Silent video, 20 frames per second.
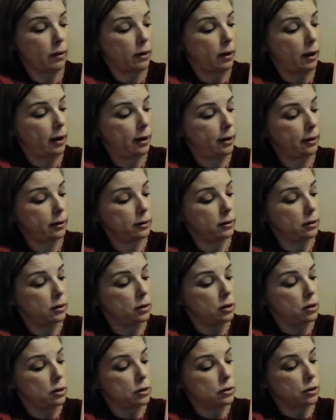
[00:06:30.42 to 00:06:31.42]
Okay?
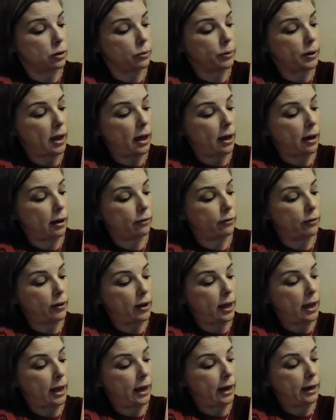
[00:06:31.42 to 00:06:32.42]
So we have
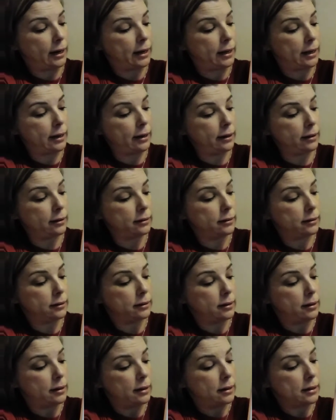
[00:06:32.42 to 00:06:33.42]
80
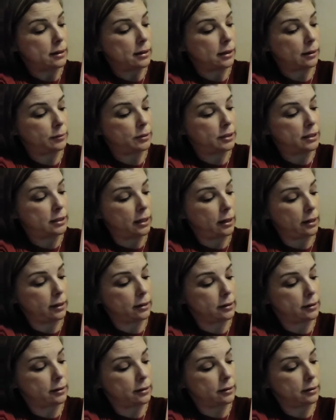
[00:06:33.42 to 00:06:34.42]
times
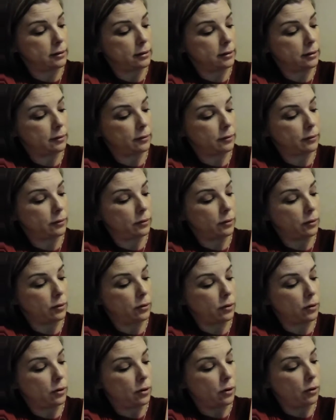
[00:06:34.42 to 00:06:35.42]
6,
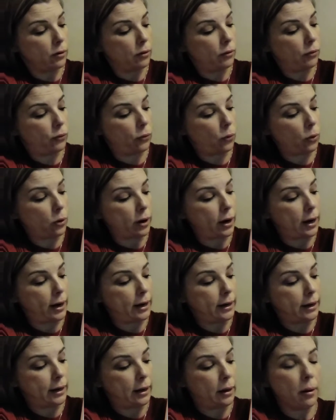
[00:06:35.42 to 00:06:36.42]

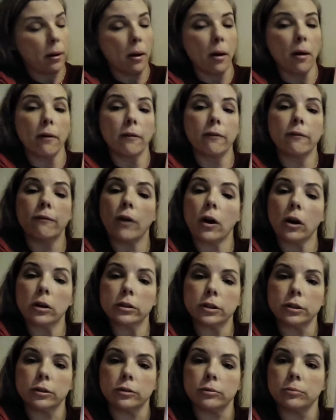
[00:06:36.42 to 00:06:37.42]
480.
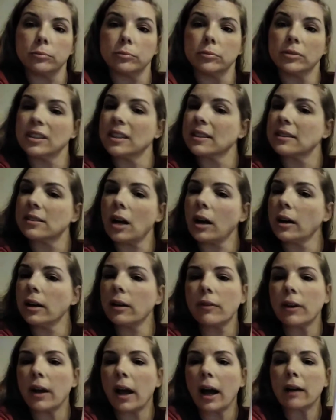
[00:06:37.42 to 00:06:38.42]
Volume does not
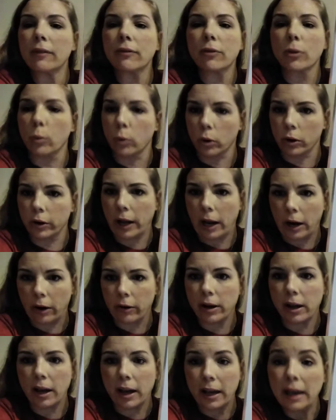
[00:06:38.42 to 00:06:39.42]
even have the word
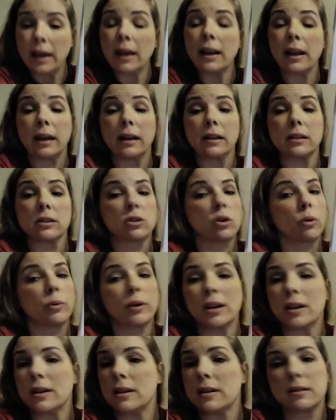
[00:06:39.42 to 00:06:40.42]
area in it, so
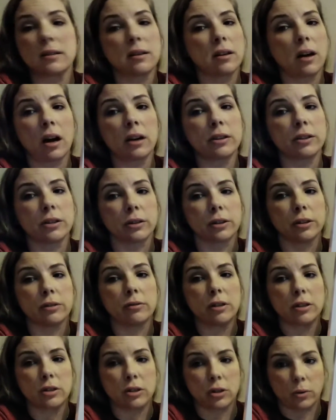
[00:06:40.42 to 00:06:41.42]
it is not your
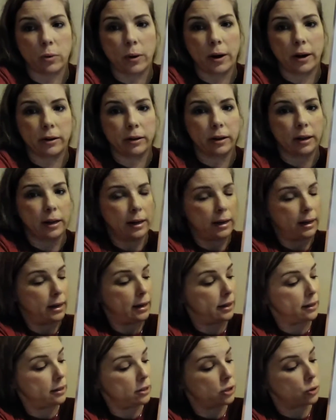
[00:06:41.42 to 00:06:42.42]
units squared.
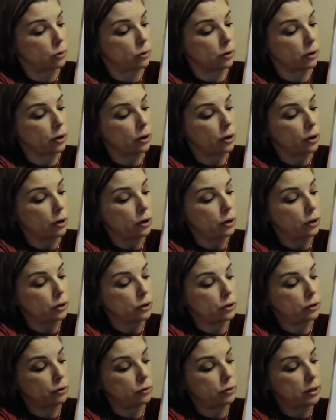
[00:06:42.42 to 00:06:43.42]
It is your
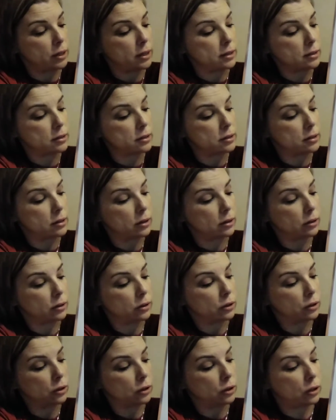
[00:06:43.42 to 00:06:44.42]
units
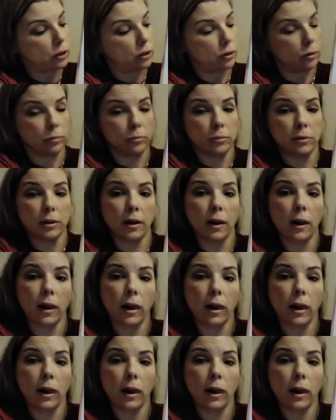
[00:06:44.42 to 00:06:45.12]
cubed.